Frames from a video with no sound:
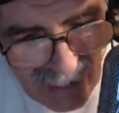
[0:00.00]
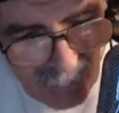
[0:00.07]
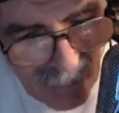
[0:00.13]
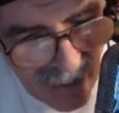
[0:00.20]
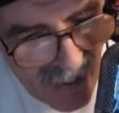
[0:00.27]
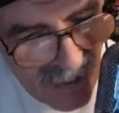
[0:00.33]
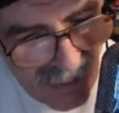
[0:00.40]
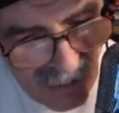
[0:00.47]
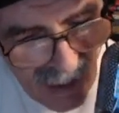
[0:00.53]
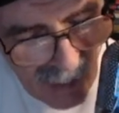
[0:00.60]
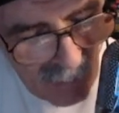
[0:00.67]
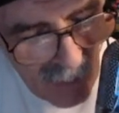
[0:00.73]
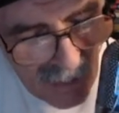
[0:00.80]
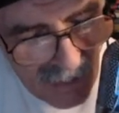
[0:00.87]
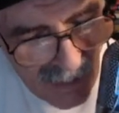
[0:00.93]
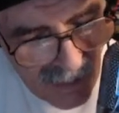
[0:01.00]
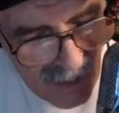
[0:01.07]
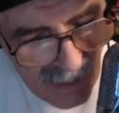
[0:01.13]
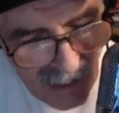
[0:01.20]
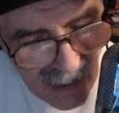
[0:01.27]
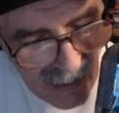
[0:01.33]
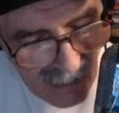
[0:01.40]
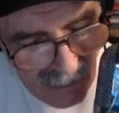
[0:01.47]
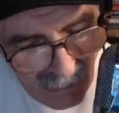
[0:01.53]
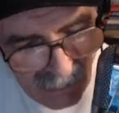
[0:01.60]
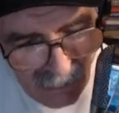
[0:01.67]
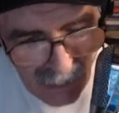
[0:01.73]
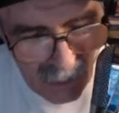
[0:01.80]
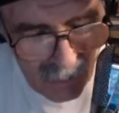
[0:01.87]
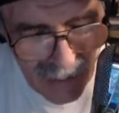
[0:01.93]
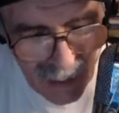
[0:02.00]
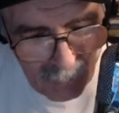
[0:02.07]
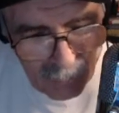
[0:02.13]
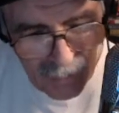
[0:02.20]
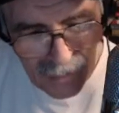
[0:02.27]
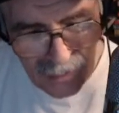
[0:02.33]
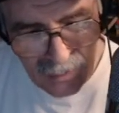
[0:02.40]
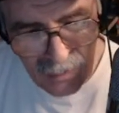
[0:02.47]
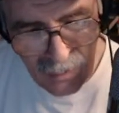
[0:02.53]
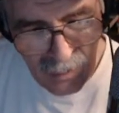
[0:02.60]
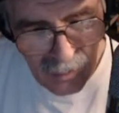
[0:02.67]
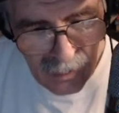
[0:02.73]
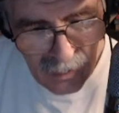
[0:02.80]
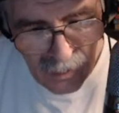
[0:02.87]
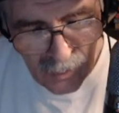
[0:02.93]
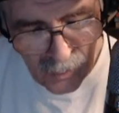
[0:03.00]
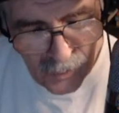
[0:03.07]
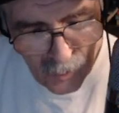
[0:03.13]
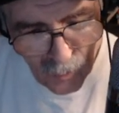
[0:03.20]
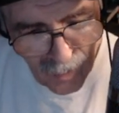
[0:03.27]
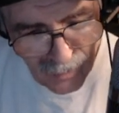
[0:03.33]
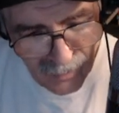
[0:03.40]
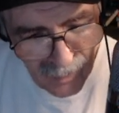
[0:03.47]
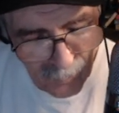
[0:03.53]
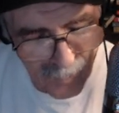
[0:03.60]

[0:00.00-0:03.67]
imagine 9 months. I just can't. Not being, directly.